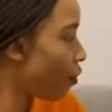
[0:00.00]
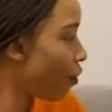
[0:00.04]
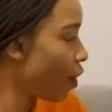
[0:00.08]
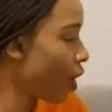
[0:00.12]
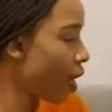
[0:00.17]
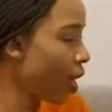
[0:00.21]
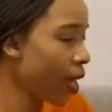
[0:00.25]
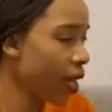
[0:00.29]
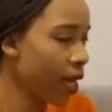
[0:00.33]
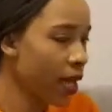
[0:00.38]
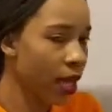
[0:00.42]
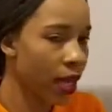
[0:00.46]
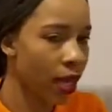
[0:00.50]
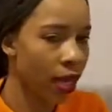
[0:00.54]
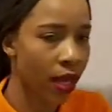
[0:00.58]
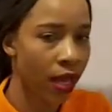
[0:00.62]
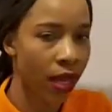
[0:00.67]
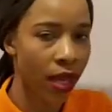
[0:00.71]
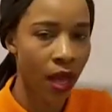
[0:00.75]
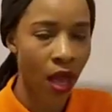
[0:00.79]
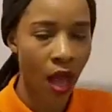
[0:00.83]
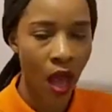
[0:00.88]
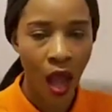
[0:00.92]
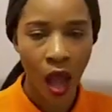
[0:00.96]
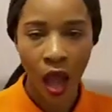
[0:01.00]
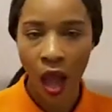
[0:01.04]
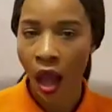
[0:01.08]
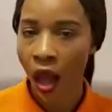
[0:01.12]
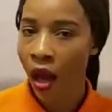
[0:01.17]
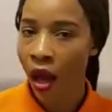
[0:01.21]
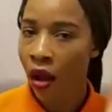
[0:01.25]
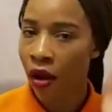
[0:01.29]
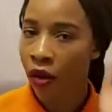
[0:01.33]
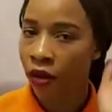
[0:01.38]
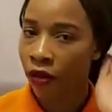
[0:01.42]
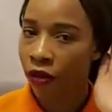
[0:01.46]
V
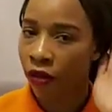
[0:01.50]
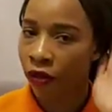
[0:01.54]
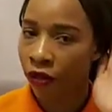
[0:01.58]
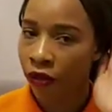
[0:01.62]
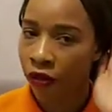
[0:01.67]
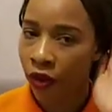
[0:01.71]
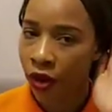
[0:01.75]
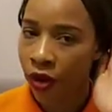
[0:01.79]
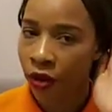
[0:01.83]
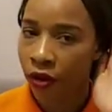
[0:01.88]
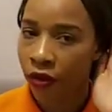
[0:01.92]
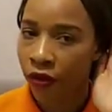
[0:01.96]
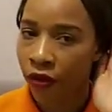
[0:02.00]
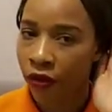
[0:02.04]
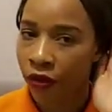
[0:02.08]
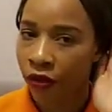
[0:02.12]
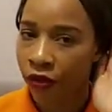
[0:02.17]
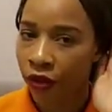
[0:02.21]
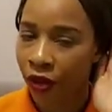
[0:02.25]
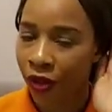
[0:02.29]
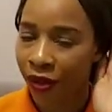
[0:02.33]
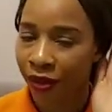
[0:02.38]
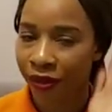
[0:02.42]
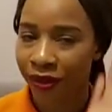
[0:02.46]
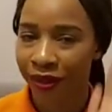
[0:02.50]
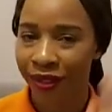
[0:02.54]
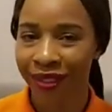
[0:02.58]
V V.